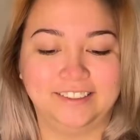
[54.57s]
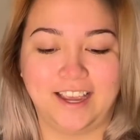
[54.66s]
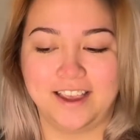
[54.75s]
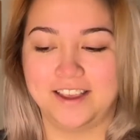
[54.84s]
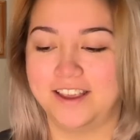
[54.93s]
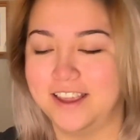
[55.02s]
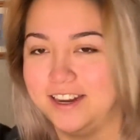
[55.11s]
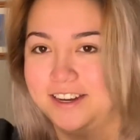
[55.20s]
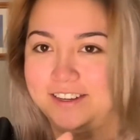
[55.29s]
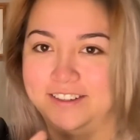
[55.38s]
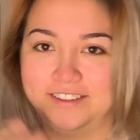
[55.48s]
I could get
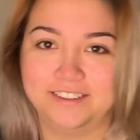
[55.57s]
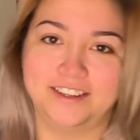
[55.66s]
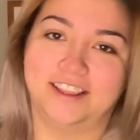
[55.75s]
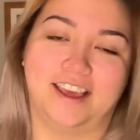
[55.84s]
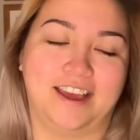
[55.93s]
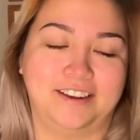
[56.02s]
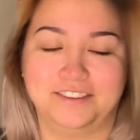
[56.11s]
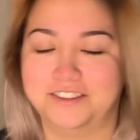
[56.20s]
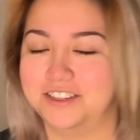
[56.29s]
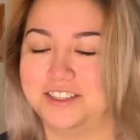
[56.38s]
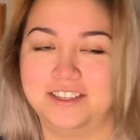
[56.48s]
into that
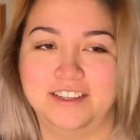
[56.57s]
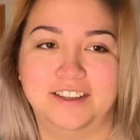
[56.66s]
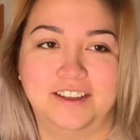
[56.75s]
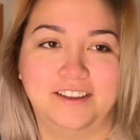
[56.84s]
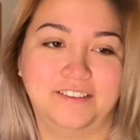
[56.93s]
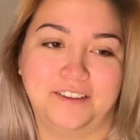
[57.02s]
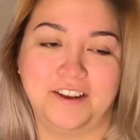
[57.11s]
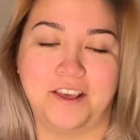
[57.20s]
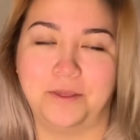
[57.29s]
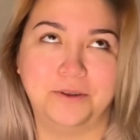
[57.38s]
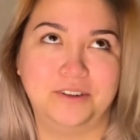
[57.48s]
just
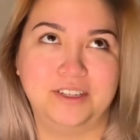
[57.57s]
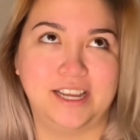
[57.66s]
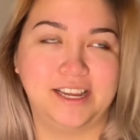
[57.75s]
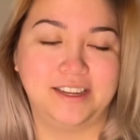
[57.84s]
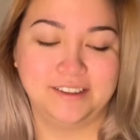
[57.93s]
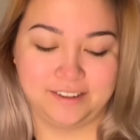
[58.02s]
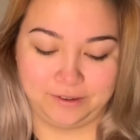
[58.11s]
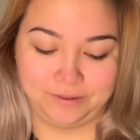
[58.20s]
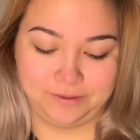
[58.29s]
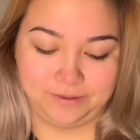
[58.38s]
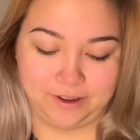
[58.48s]
another day.
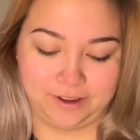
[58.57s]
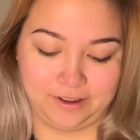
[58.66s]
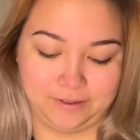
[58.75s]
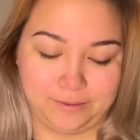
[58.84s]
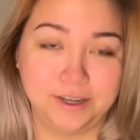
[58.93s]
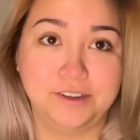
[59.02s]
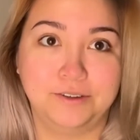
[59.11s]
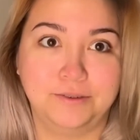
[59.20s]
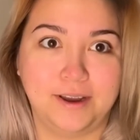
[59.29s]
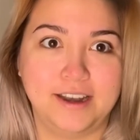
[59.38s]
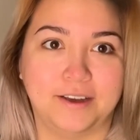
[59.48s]
Want
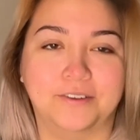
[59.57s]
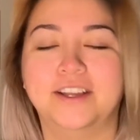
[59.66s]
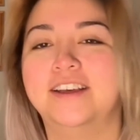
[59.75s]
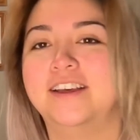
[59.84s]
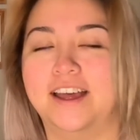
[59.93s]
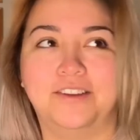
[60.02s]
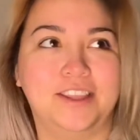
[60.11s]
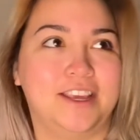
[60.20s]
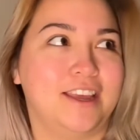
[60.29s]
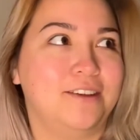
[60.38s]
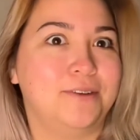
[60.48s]
to right now. I don't
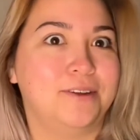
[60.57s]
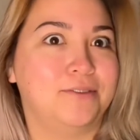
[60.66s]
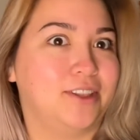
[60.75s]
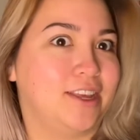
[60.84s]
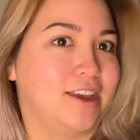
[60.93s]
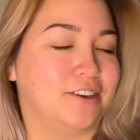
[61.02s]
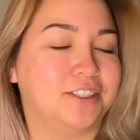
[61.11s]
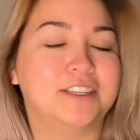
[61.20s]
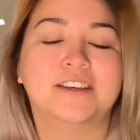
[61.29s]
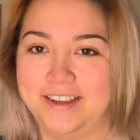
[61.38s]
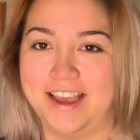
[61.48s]
think anyone really cares.
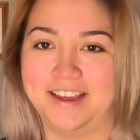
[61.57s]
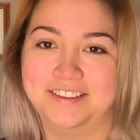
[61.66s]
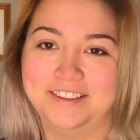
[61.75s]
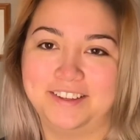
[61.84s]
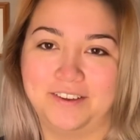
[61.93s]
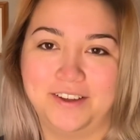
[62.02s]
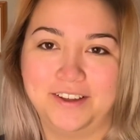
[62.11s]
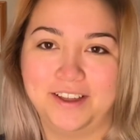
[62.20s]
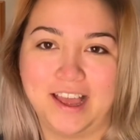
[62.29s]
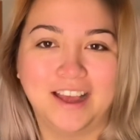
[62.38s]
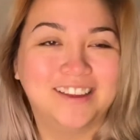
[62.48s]
Yeah, so
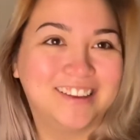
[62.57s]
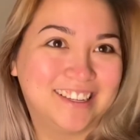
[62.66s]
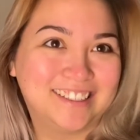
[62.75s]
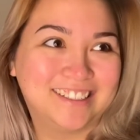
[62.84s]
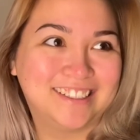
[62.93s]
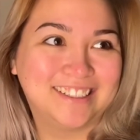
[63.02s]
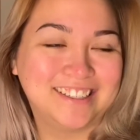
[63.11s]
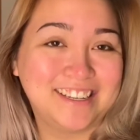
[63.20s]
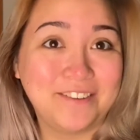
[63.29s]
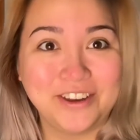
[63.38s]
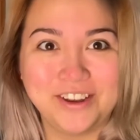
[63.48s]
Steven